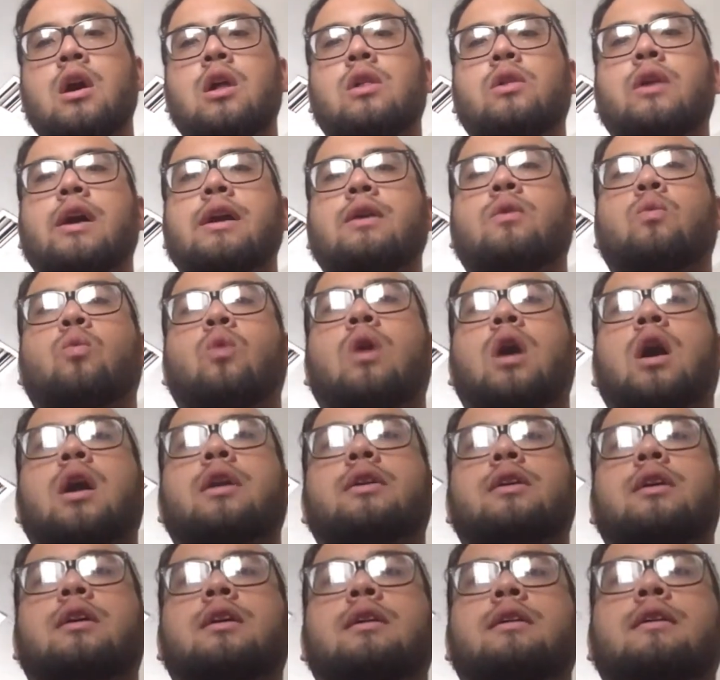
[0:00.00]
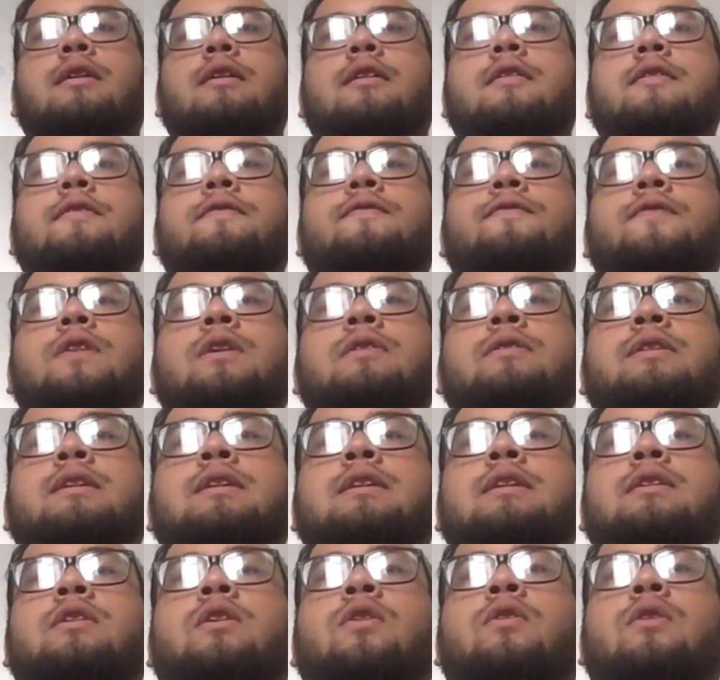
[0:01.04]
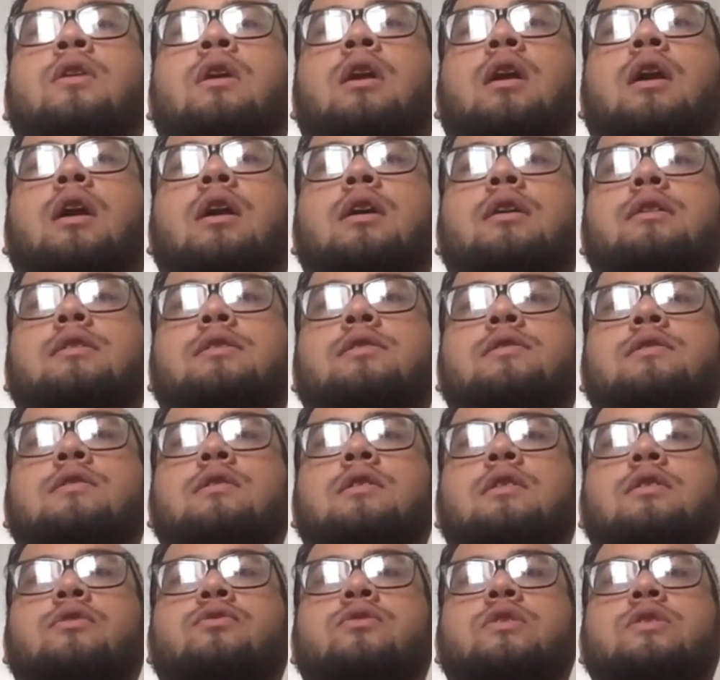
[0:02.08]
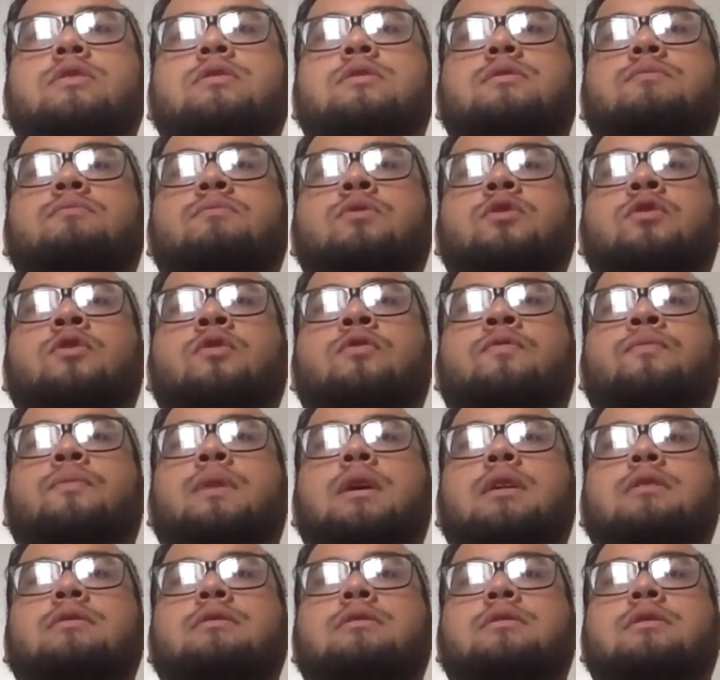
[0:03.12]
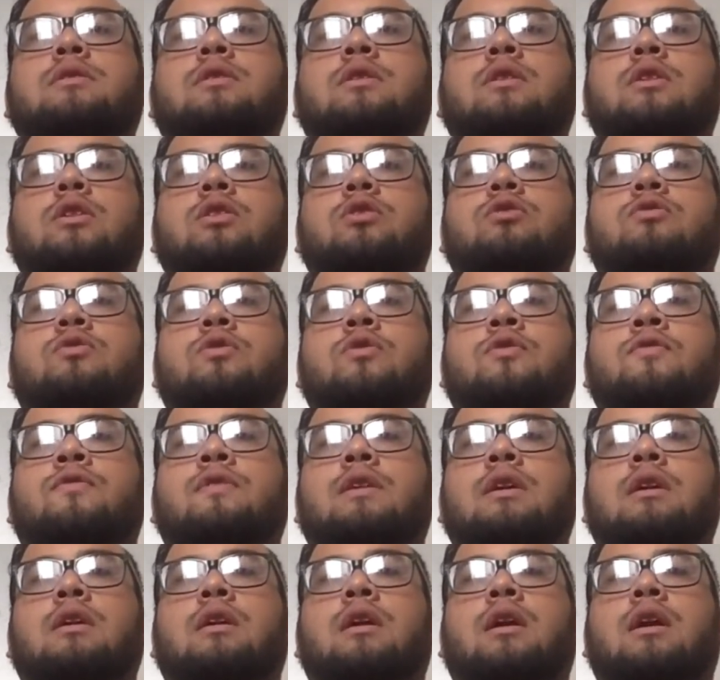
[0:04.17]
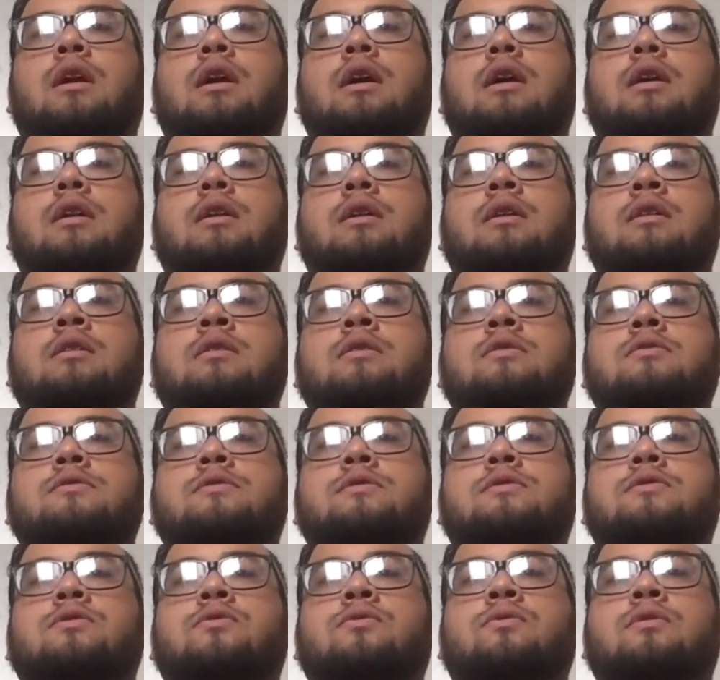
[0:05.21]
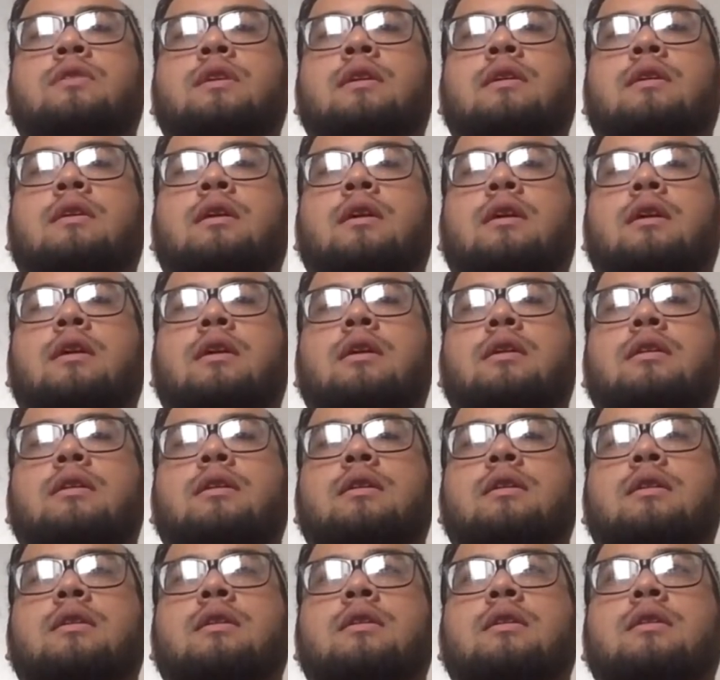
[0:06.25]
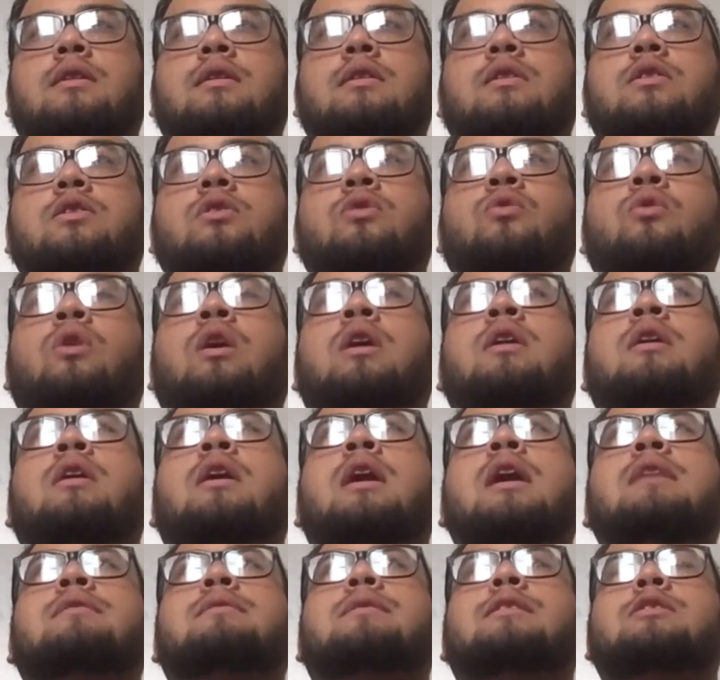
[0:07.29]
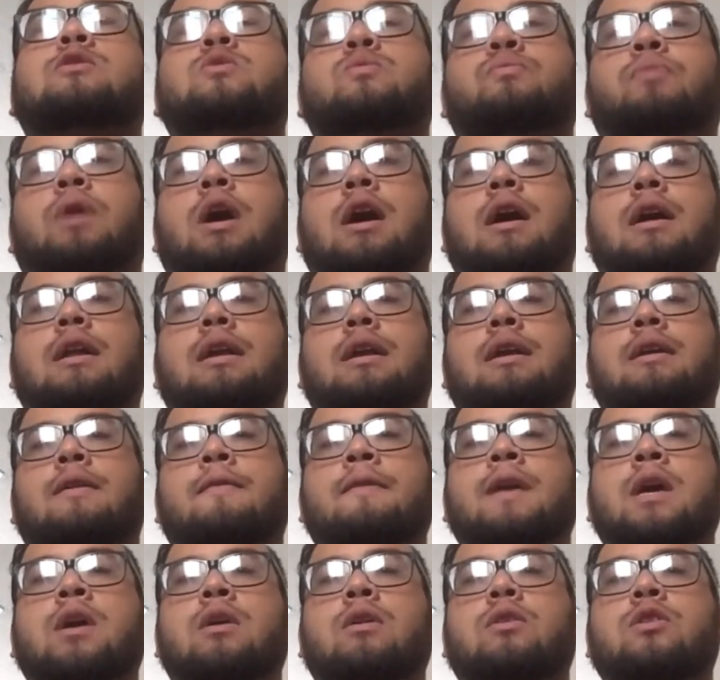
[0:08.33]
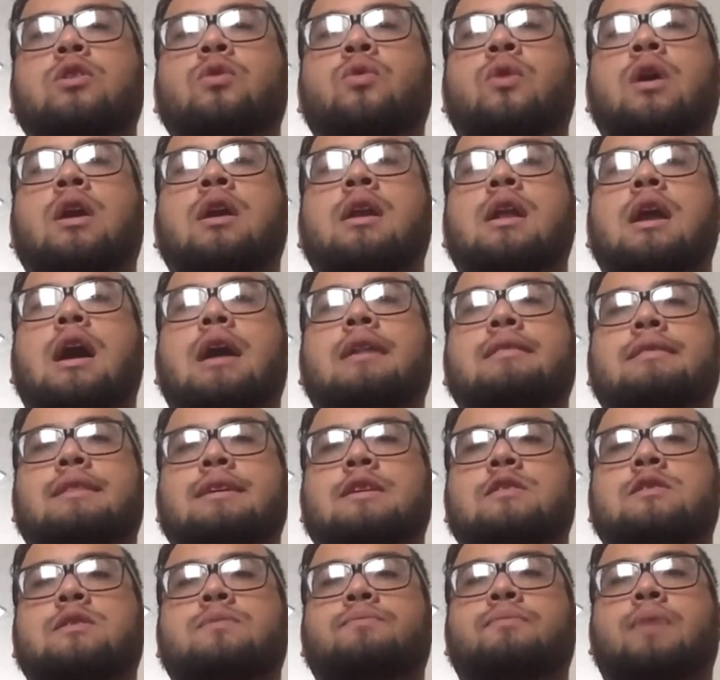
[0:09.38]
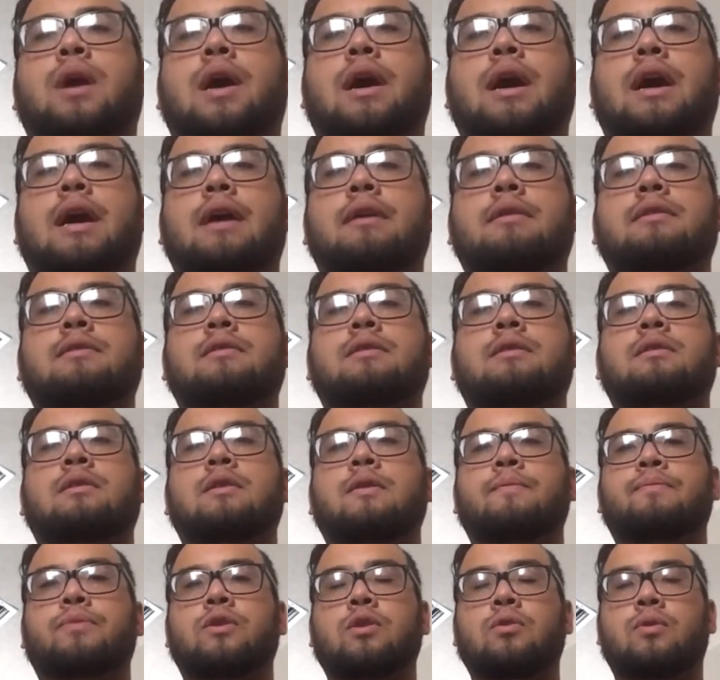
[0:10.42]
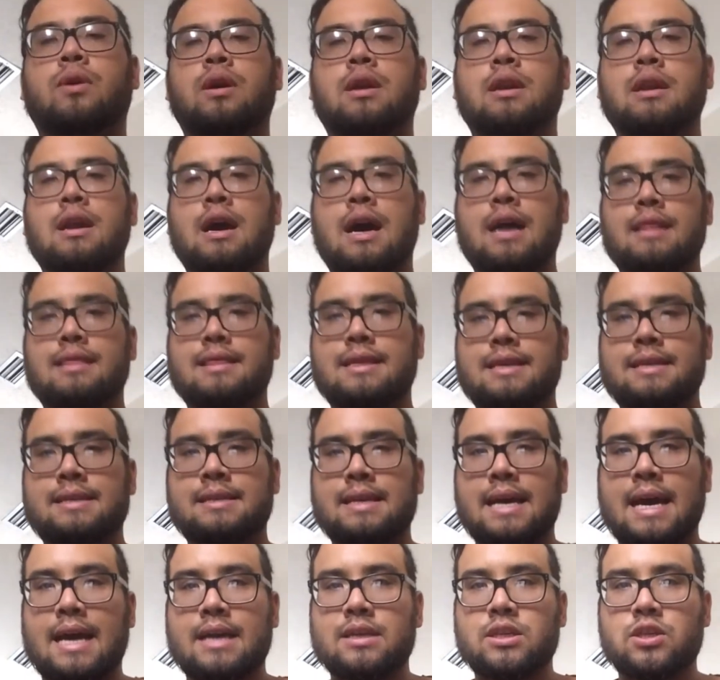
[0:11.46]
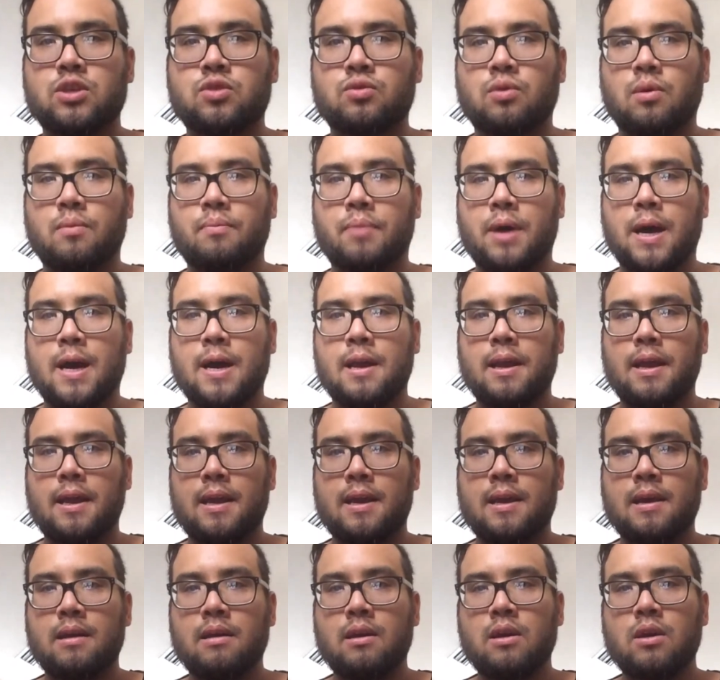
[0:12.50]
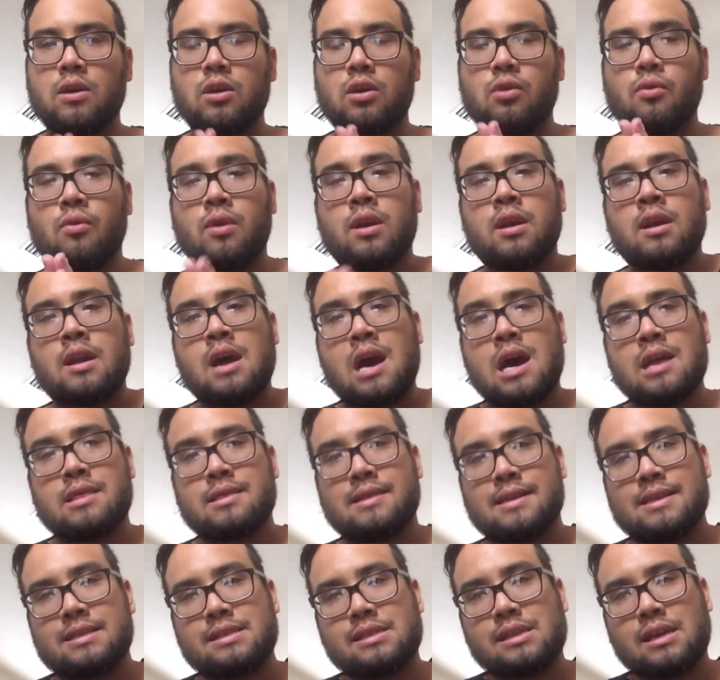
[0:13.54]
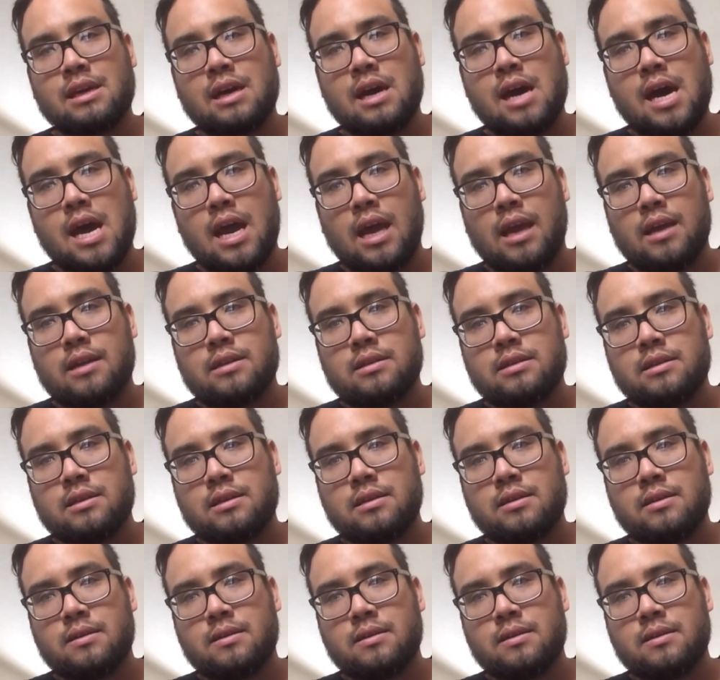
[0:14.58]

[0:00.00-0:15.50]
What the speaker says: Like water, feel it in your heart. This movement grooving on, soothing on. You are not this body. You are not this mind. You are not this astral body. You are not this kind.